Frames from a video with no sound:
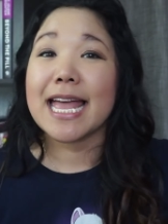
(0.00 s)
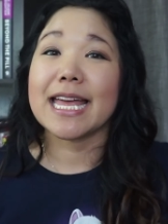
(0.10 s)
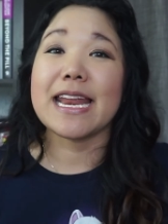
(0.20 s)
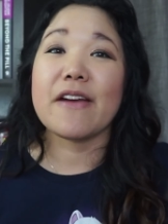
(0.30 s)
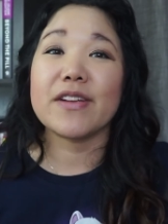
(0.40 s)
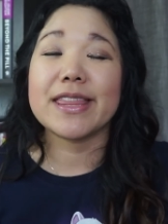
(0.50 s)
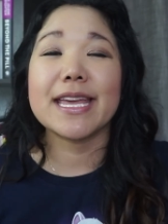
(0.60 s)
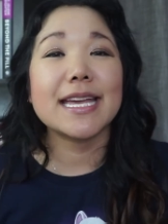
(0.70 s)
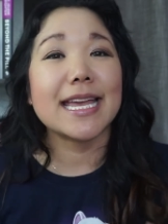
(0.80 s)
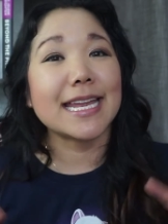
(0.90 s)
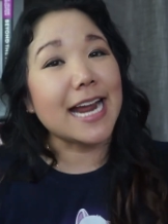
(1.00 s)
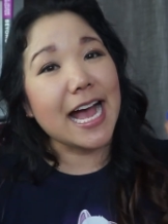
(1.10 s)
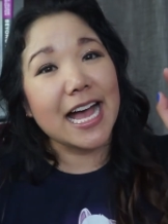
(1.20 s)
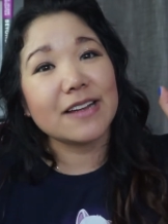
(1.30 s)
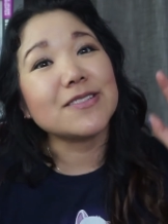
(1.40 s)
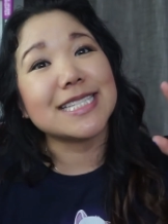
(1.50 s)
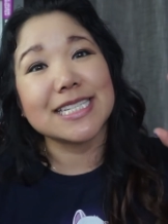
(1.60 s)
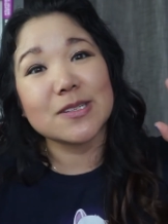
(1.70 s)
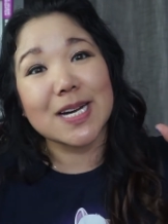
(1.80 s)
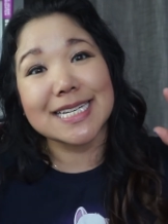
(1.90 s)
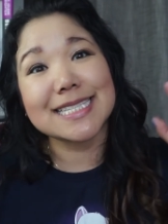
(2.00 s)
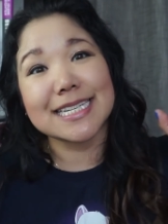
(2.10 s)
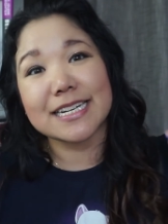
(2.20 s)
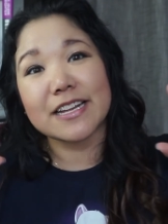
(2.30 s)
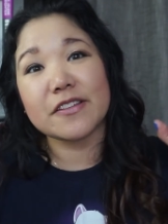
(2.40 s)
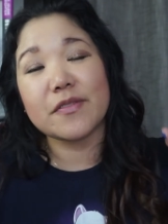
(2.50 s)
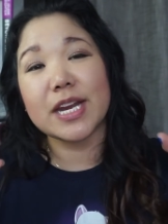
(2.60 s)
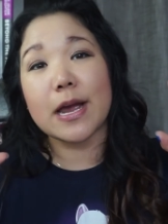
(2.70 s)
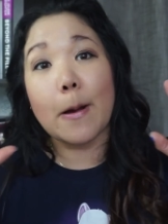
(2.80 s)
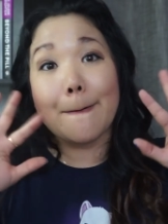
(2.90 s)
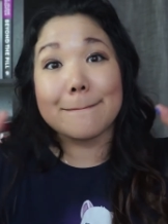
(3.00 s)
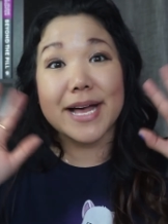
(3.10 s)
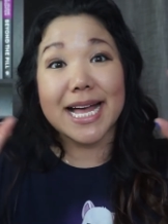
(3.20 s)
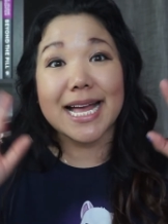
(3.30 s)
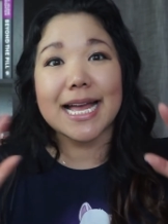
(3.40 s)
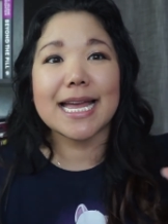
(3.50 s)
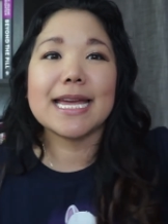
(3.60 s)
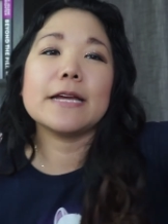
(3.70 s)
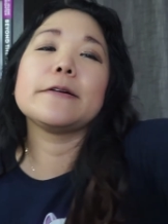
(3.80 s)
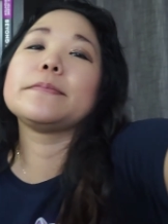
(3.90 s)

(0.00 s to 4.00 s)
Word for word: and everything. And I will see you guys in another video. Bye!